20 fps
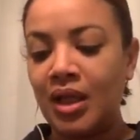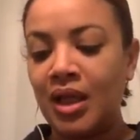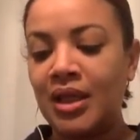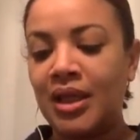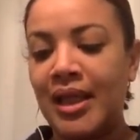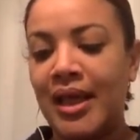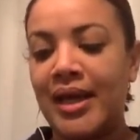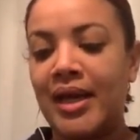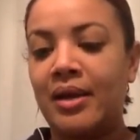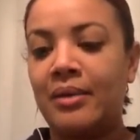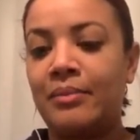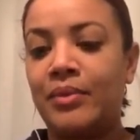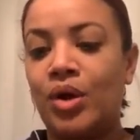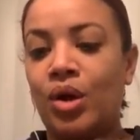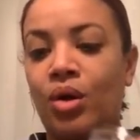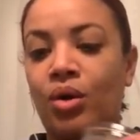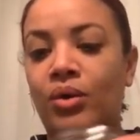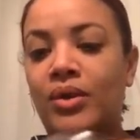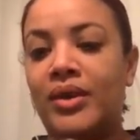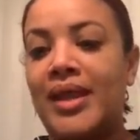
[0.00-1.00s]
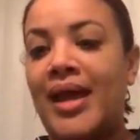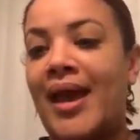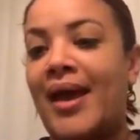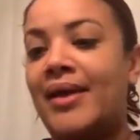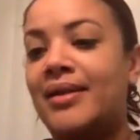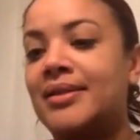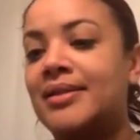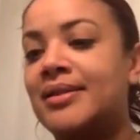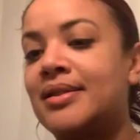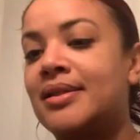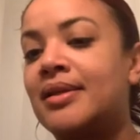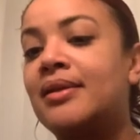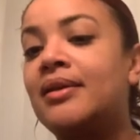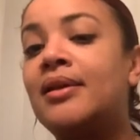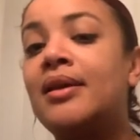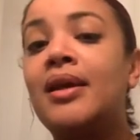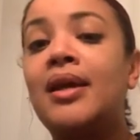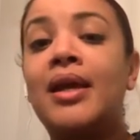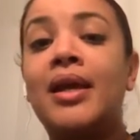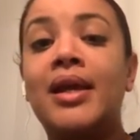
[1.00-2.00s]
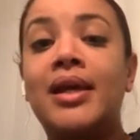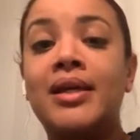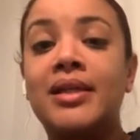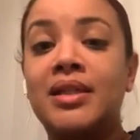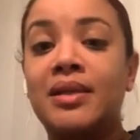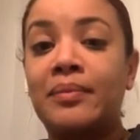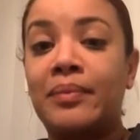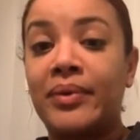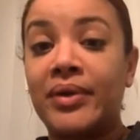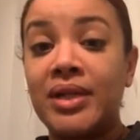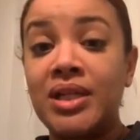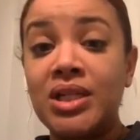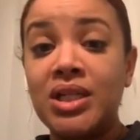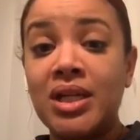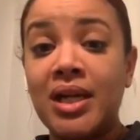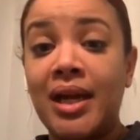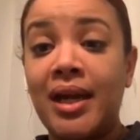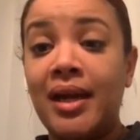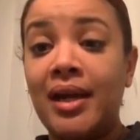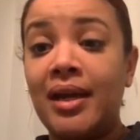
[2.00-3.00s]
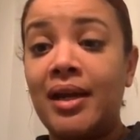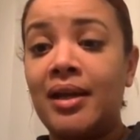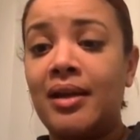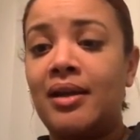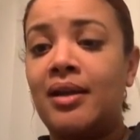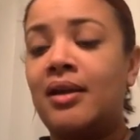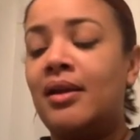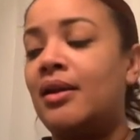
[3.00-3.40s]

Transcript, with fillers: let him know that he is appreciated